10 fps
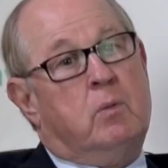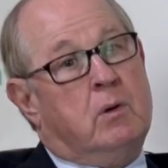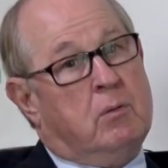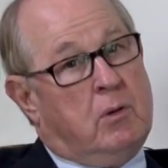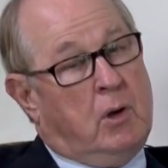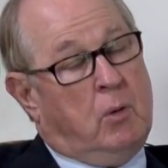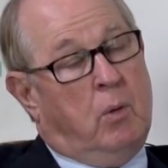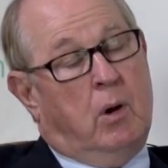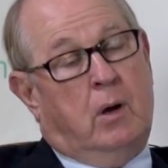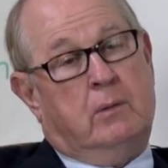will
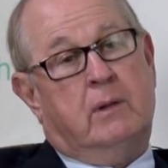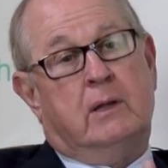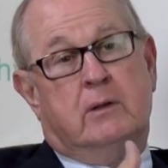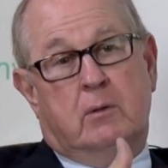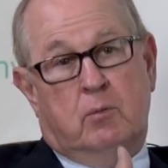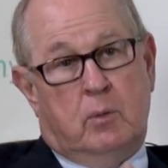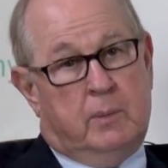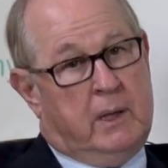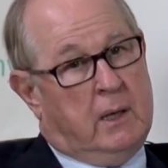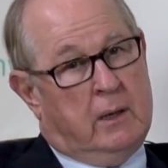go on, that there will
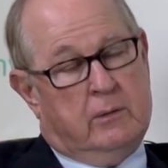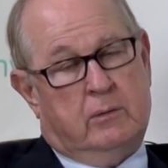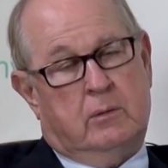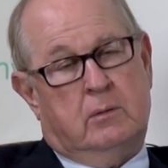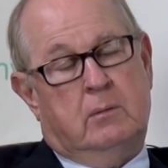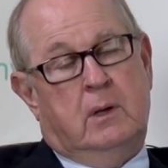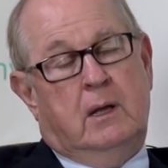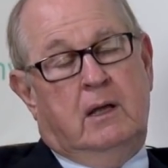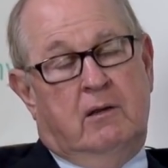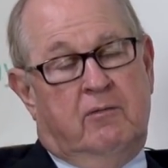be other
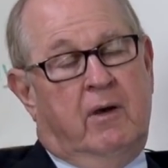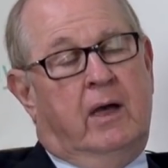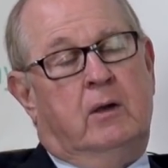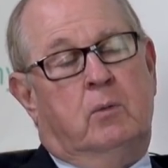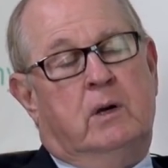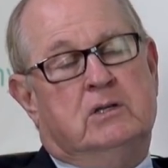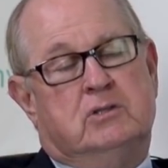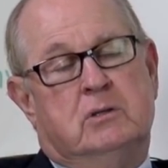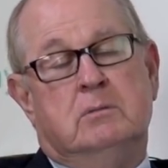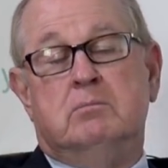
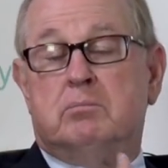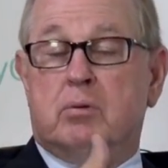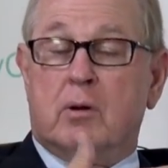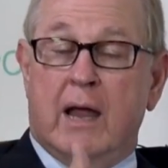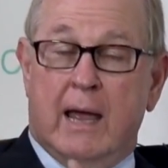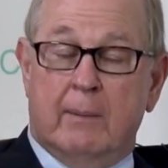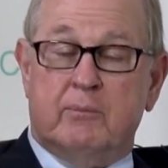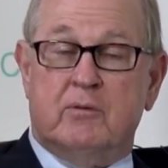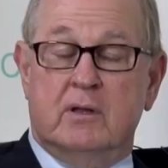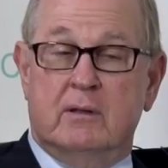evaluation,
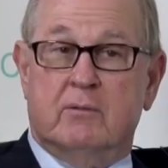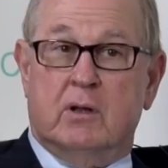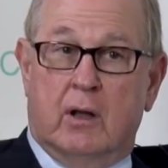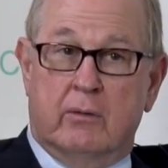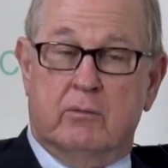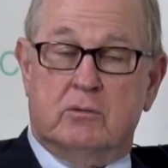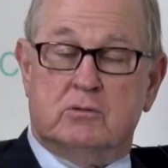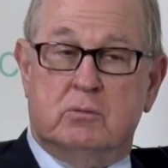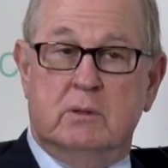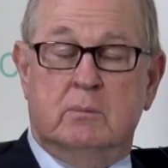perhaps even other
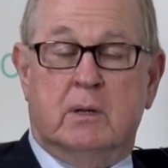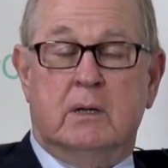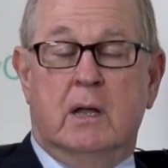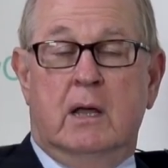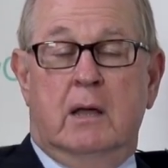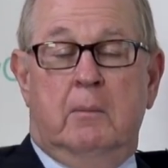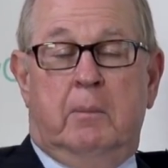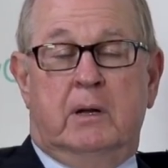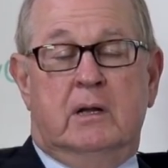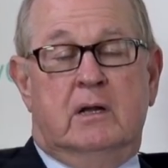treatment,
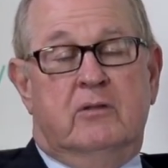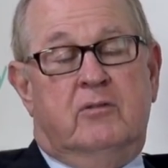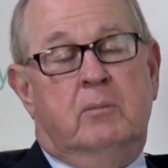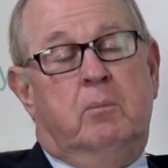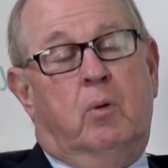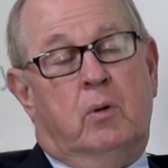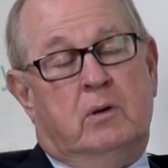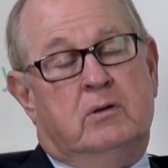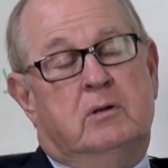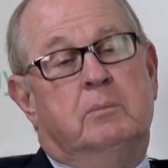but it is
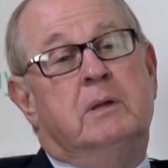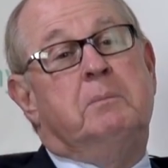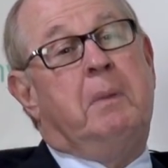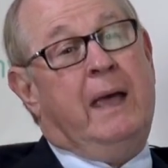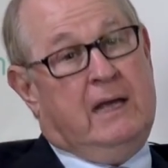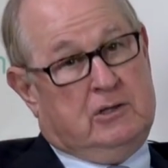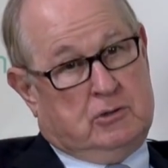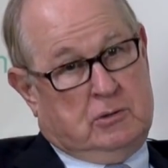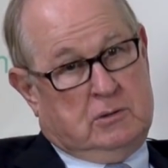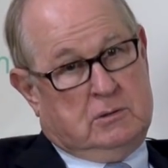important to be
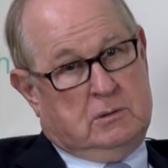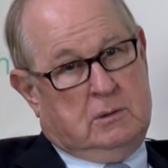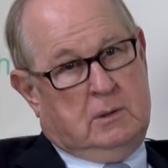patient